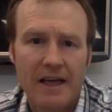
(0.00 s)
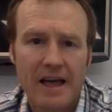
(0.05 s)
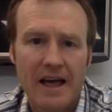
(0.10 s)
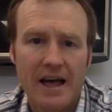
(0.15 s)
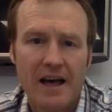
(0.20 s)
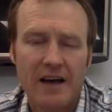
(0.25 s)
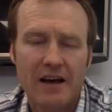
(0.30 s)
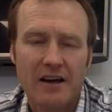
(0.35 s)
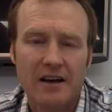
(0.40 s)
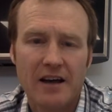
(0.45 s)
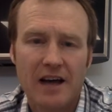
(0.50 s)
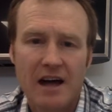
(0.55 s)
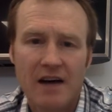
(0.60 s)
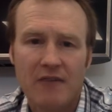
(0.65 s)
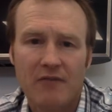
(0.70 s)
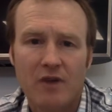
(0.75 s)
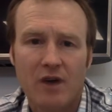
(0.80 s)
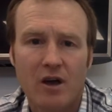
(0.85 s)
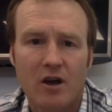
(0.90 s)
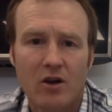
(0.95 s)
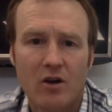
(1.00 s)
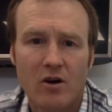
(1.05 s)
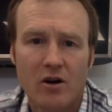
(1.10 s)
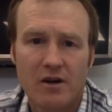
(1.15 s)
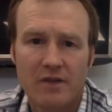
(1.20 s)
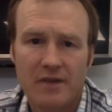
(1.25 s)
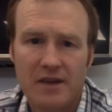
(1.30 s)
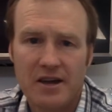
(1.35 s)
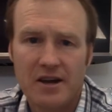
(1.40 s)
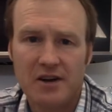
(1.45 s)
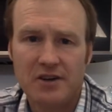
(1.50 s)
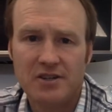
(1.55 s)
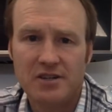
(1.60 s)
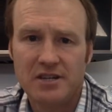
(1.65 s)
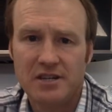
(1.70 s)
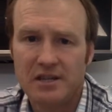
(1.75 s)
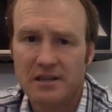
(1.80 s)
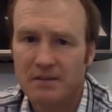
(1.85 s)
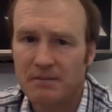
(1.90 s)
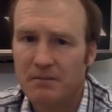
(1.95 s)
and have a lot of energy
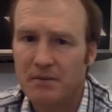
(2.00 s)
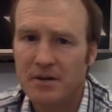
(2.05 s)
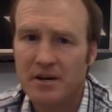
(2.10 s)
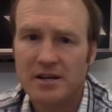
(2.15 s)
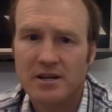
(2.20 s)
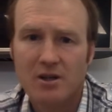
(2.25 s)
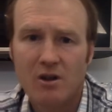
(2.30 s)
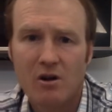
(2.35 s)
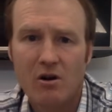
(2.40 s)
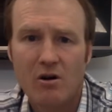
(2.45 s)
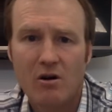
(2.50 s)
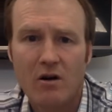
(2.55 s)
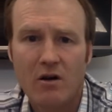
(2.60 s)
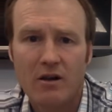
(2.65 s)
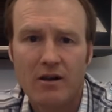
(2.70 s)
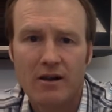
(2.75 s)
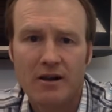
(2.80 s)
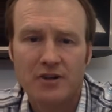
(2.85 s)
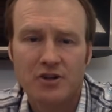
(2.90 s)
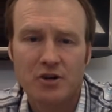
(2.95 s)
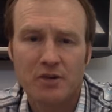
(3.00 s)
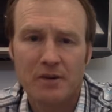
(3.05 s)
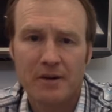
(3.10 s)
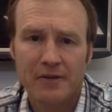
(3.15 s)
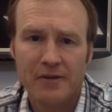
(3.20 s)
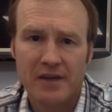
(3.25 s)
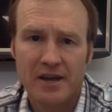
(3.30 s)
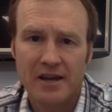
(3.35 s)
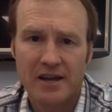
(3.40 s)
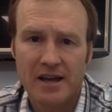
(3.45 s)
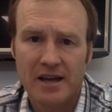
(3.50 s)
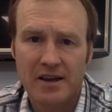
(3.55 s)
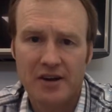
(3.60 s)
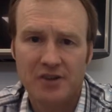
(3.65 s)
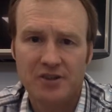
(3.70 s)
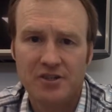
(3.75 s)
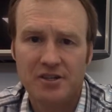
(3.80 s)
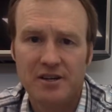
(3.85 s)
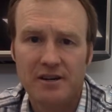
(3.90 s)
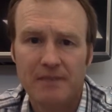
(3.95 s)
in them. But it's all electromagnetic
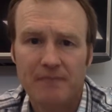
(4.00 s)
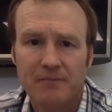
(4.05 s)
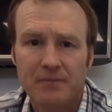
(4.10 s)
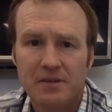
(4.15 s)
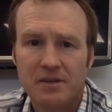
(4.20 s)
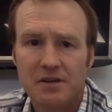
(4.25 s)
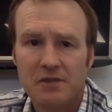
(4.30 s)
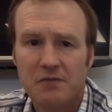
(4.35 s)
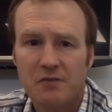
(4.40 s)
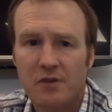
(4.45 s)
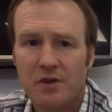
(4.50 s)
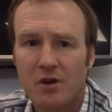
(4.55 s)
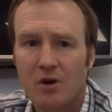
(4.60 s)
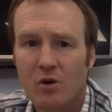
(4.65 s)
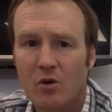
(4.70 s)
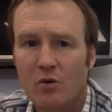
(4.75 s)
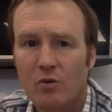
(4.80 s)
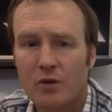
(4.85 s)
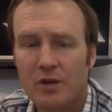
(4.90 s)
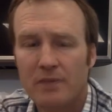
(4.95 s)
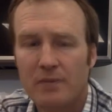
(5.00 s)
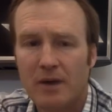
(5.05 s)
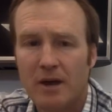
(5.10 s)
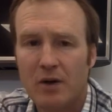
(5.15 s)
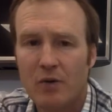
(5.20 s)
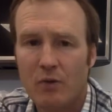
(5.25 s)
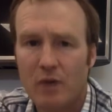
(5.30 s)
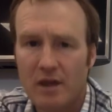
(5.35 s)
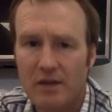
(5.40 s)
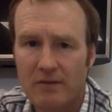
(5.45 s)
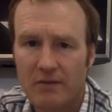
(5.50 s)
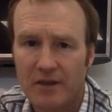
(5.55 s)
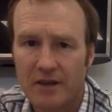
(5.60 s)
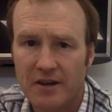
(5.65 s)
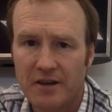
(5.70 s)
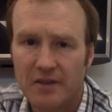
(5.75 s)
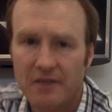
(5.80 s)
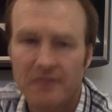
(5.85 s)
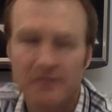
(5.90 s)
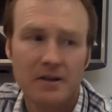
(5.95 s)
energy, differing only by wavelength.